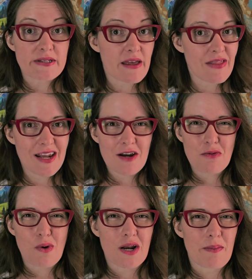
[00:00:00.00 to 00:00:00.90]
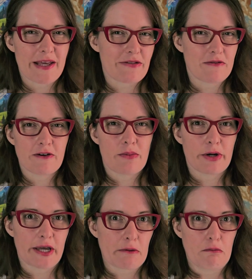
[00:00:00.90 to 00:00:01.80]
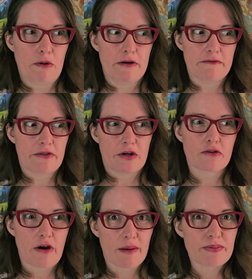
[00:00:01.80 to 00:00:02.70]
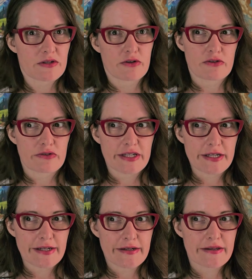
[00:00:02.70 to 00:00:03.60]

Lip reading: And they didn't want to make the farmer get rid of the crops early.